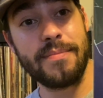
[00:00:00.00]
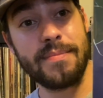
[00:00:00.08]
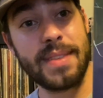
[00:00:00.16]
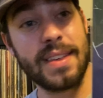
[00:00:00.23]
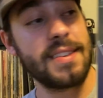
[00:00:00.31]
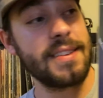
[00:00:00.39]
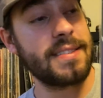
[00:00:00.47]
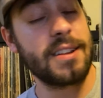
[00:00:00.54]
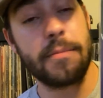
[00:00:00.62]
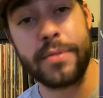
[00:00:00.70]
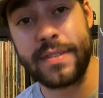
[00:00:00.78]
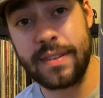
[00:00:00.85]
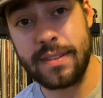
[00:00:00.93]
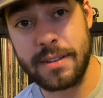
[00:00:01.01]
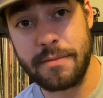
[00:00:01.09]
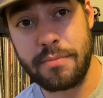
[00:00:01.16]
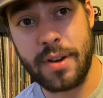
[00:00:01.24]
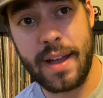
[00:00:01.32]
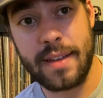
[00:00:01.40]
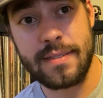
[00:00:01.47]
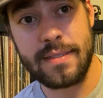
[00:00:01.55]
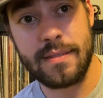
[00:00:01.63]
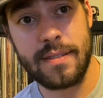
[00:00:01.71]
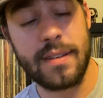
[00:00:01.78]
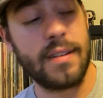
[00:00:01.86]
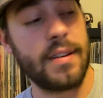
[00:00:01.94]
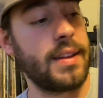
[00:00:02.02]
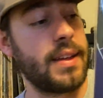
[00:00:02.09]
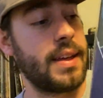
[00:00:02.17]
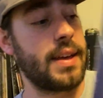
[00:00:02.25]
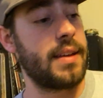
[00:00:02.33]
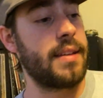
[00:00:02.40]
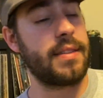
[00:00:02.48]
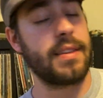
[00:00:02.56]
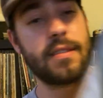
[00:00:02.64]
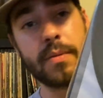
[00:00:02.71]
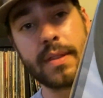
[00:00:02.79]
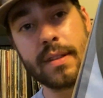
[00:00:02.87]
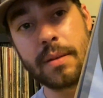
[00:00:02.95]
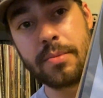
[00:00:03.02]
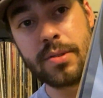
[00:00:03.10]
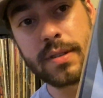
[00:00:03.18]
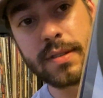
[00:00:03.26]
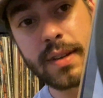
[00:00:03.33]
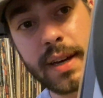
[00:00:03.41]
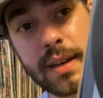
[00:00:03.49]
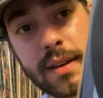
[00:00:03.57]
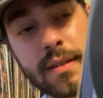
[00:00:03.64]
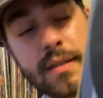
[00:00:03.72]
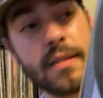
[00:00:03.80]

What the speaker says: This is a Brazilian press. This is what the label looks like.